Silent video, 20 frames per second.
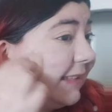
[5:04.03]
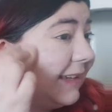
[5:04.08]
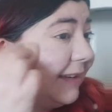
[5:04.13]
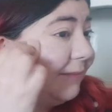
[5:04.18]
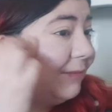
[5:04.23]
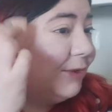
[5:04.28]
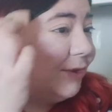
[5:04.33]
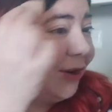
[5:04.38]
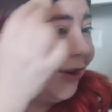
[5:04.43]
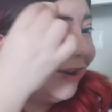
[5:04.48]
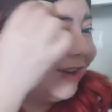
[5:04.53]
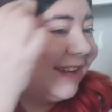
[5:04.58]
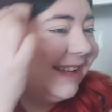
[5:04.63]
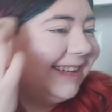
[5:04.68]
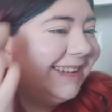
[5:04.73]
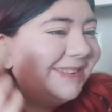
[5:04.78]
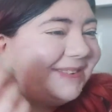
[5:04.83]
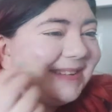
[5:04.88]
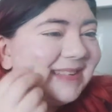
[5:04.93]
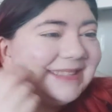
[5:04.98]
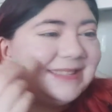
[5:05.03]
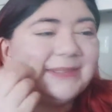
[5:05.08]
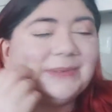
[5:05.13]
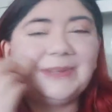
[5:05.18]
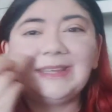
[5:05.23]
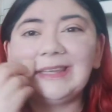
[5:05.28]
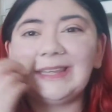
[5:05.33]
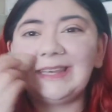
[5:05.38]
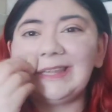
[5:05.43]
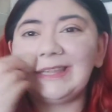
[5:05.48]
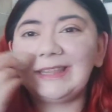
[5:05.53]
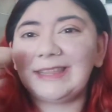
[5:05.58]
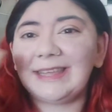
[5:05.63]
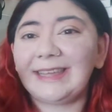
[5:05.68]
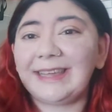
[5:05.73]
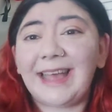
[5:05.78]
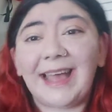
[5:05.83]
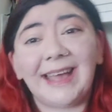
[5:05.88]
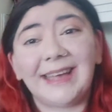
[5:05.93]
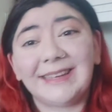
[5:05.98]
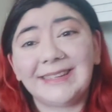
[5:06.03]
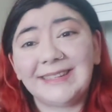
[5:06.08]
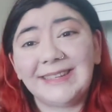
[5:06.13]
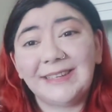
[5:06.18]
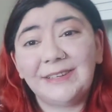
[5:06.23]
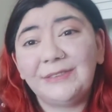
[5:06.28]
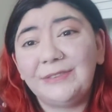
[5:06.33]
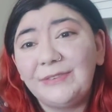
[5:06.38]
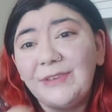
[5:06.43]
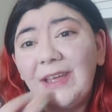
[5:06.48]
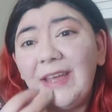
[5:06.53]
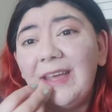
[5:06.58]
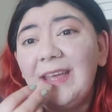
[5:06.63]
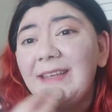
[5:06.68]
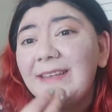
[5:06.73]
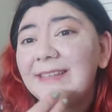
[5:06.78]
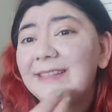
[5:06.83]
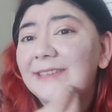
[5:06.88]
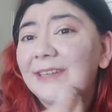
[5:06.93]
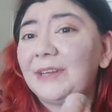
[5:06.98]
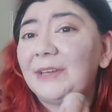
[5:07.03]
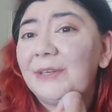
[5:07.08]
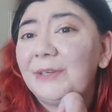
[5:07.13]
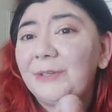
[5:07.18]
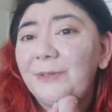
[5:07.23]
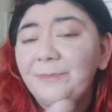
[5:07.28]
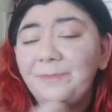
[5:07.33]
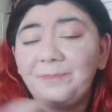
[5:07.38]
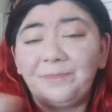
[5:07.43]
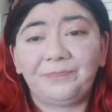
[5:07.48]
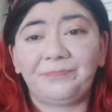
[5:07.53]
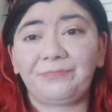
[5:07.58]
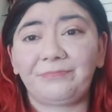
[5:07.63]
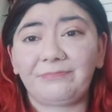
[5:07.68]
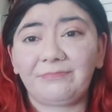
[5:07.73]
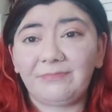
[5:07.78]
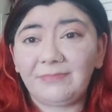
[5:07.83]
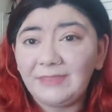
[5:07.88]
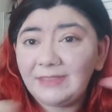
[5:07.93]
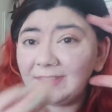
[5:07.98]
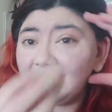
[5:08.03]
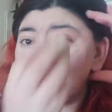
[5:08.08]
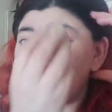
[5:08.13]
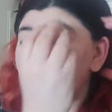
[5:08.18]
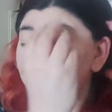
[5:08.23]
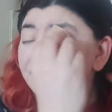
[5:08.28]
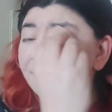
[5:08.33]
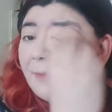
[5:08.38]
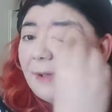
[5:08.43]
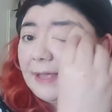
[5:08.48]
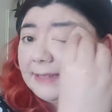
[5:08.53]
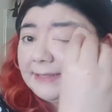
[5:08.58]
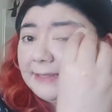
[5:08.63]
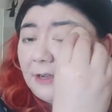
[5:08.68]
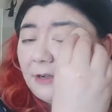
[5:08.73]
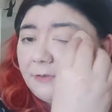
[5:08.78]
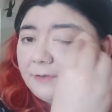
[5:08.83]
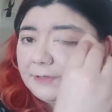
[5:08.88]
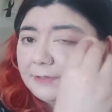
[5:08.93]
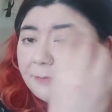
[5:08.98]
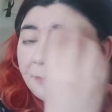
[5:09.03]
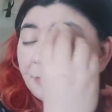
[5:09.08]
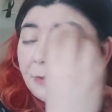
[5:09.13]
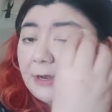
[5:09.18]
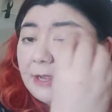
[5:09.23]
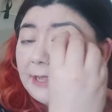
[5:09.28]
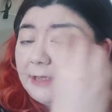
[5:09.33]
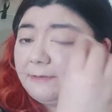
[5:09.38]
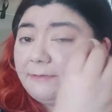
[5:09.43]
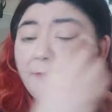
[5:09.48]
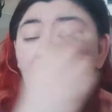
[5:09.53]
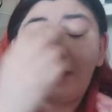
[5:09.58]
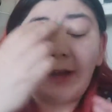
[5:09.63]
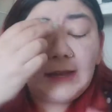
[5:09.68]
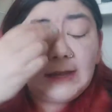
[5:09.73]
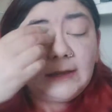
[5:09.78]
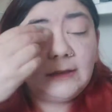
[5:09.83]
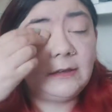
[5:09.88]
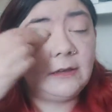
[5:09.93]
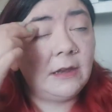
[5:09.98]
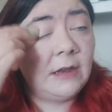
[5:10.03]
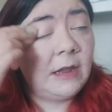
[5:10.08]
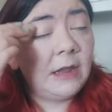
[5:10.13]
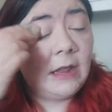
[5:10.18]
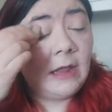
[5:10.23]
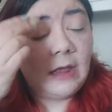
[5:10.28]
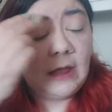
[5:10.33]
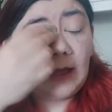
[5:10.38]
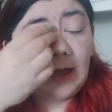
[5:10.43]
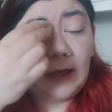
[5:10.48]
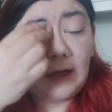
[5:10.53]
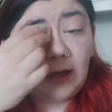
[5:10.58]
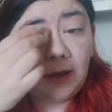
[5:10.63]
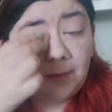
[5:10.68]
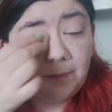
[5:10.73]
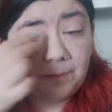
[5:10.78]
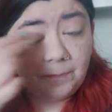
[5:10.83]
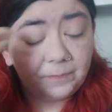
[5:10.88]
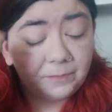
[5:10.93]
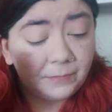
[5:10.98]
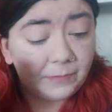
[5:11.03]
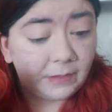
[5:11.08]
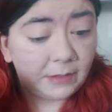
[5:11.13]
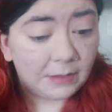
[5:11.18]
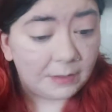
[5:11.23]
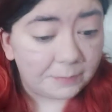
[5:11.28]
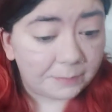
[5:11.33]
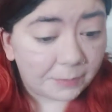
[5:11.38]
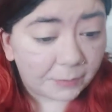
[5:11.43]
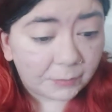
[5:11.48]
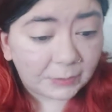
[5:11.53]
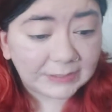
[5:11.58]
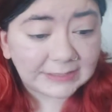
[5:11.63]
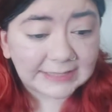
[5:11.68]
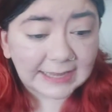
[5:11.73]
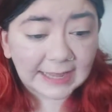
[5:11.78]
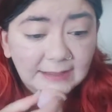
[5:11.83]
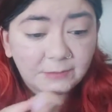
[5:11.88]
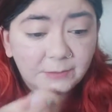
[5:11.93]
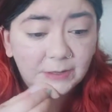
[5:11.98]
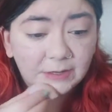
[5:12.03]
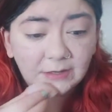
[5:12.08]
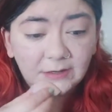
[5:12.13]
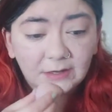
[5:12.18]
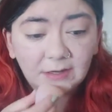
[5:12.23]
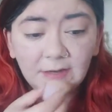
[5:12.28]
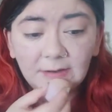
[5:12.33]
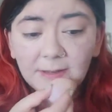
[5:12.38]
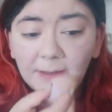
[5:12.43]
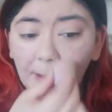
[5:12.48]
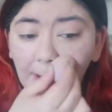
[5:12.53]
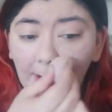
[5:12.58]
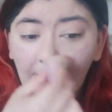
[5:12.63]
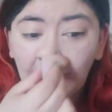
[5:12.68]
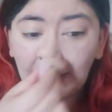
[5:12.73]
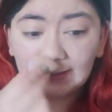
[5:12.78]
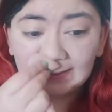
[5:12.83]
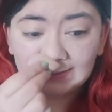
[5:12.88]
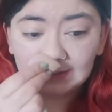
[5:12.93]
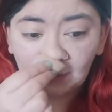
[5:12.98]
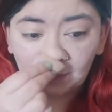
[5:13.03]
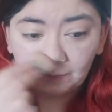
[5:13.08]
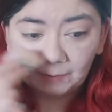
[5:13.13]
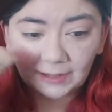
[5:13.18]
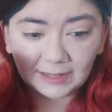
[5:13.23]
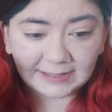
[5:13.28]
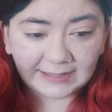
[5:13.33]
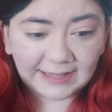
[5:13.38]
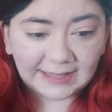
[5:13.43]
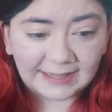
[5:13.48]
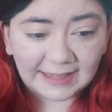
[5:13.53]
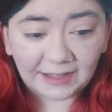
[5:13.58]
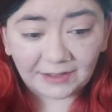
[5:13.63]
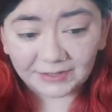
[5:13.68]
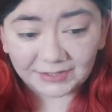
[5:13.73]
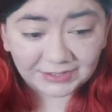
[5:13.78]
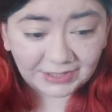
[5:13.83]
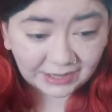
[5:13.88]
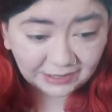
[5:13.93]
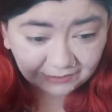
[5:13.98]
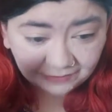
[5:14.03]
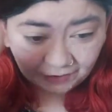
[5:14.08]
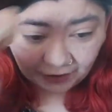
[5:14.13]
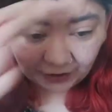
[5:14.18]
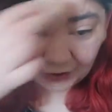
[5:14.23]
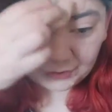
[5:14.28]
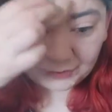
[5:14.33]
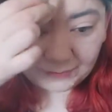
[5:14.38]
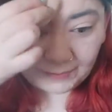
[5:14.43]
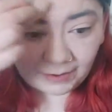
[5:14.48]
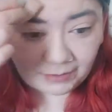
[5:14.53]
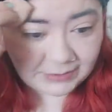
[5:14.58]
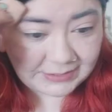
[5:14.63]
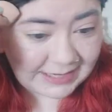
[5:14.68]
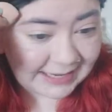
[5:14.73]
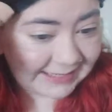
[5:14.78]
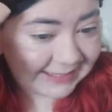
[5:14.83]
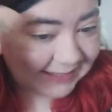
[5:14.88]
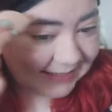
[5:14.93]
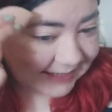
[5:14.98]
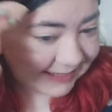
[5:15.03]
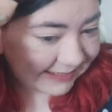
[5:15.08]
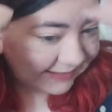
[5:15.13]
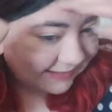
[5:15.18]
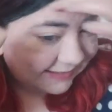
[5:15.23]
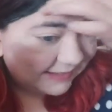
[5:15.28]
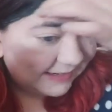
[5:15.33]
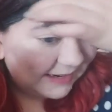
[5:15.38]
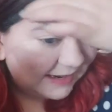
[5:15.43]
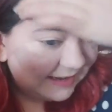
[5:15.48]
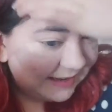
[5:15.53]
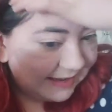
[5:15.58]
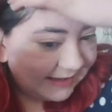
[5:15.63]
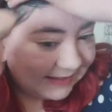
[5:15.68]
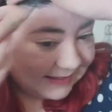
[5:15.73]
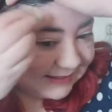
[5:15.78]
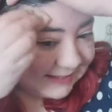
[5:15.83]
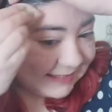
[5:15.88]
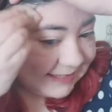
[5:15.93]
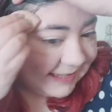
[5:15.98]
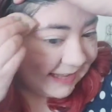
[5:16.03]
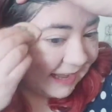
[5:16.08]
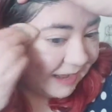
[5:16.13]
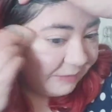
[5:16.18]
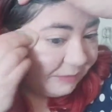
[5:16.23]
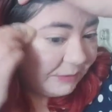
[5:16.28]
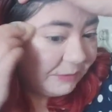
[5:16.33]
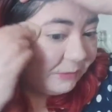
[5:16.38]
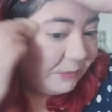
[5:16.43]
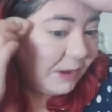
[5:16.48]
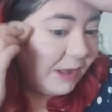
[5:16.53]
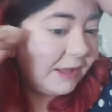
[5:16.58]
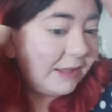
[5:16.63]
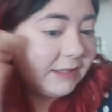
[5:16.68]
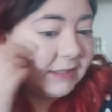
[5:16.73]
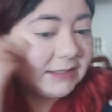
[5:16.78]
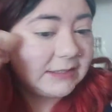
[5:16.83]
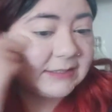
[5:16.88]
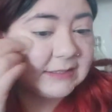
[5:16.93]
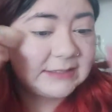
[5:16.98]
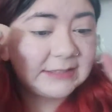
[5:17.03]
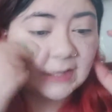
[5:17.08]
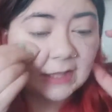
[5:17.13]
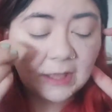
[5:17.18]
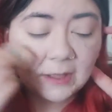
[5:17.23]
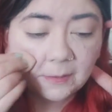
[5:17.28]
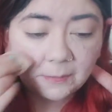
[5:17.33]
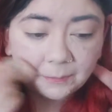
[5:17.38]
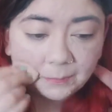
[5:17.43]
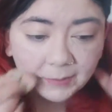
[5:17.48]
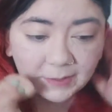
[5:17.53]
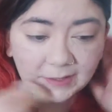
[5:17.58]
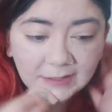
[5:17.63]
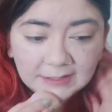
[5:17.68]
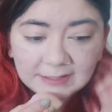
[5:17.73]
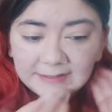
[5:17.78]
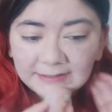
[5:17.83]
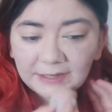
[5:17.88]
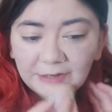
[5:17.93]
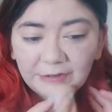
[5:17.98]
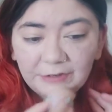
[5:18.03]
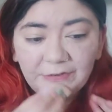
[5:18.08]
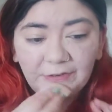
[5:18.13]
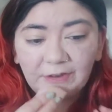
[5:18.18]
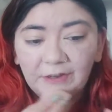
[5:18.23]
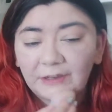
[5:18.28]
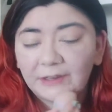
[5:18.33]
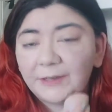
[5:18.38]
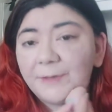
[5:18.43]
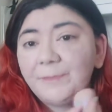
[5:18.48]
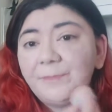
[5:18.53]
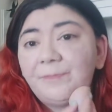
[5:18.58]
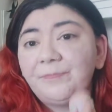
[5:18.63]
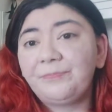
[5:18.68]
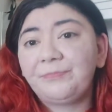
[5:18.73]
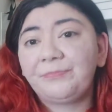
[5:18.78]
and I'm not going to be doing anything active. So this by itself is pretty fine. But one day when I start working outside of home, I'll test it and see how it works. But so far,